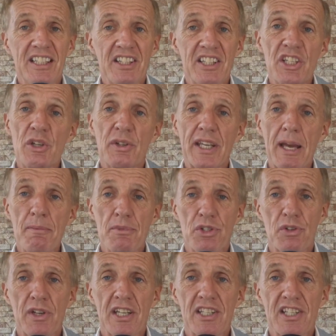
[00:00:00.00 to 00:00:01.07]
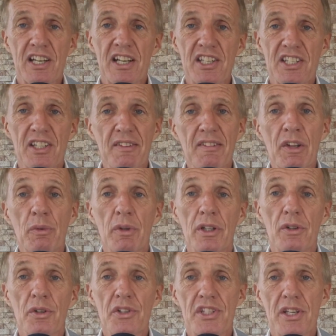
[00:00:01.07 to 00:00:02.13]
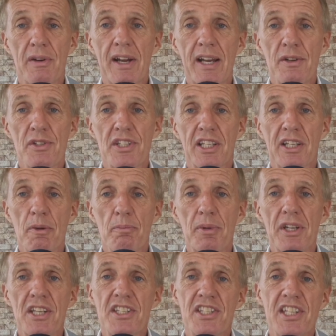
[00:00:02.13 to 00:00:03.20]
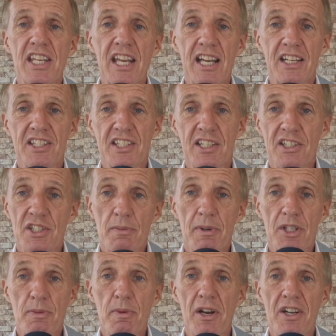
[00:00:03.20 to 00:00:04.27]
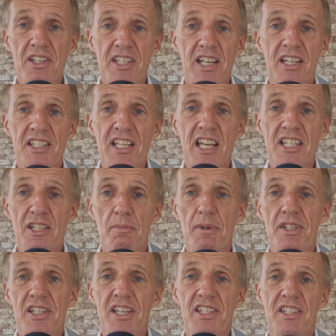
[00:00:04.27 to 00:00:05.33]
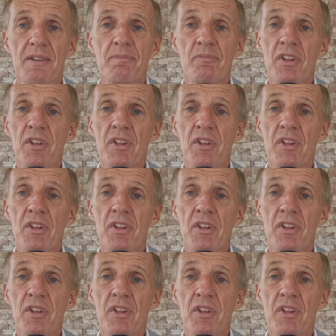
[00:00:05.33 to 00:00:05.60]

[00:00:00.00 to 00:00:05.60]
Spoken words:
The new Kemps Creek site will also house the company's CX, customer experience and data business.